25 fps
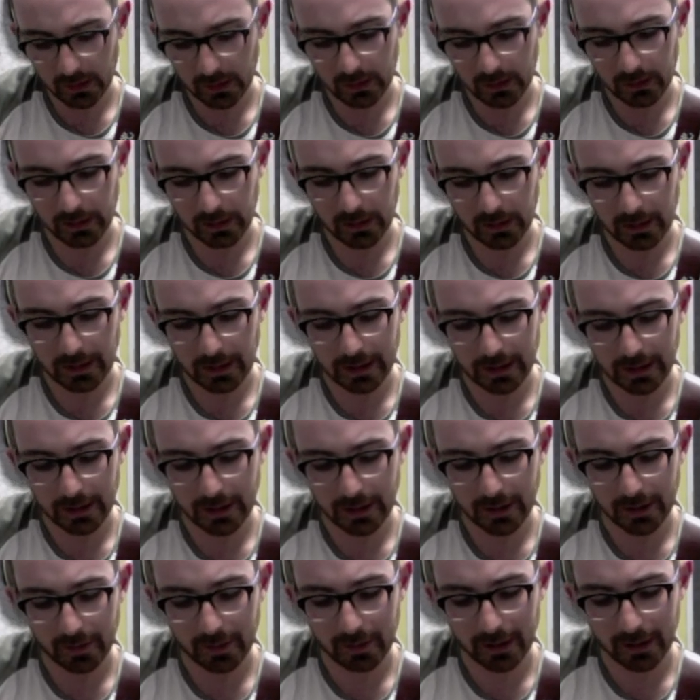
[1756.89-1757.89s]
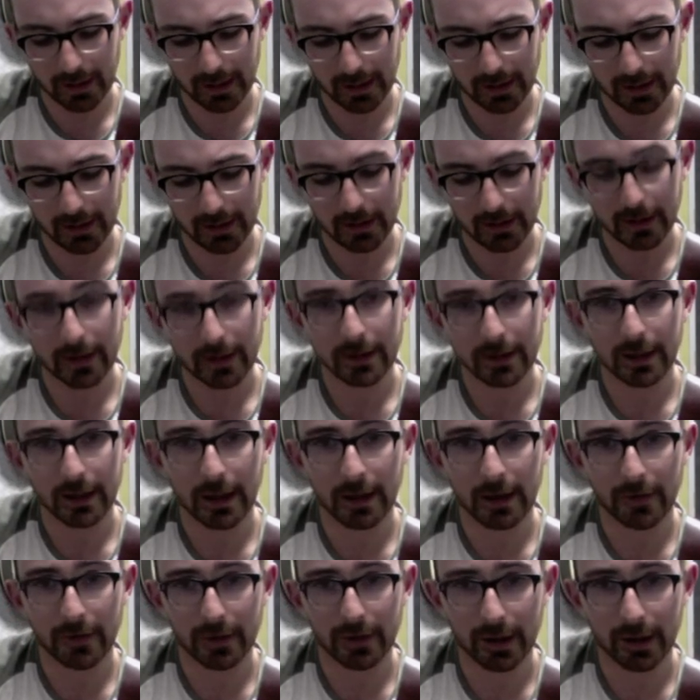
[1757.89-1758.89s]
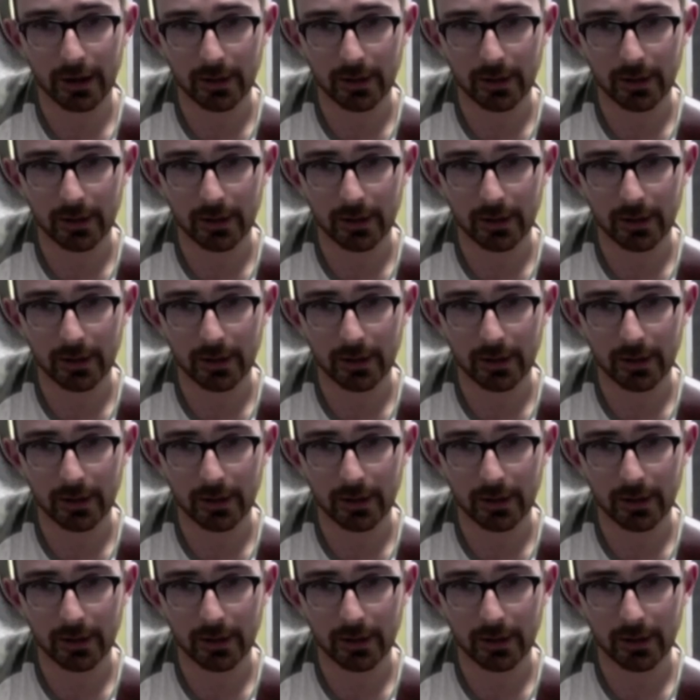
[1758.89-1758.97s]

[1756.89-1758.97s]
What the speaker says: And then I play the F again.